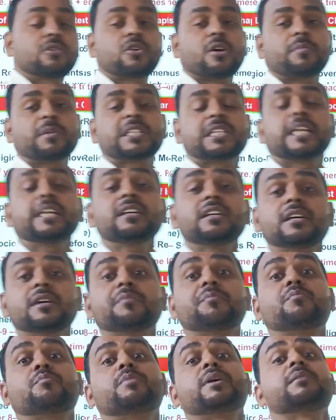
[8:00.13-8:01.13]
topics like
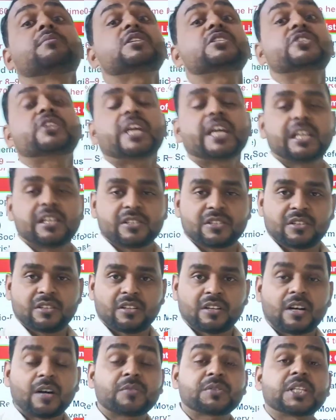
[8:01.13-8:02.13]
famous trials
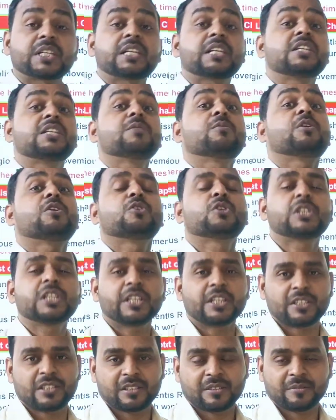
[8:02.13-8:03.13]
of certain
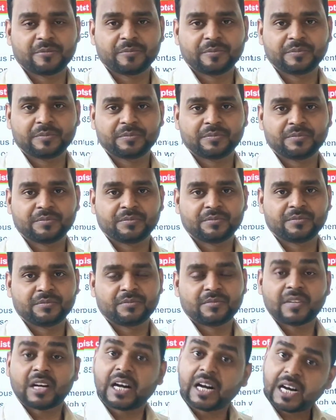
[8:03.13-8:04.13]
revolutionaries
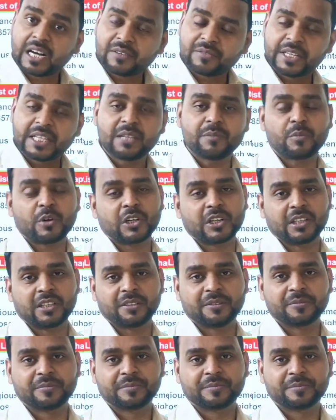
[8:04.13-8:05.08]
are very important.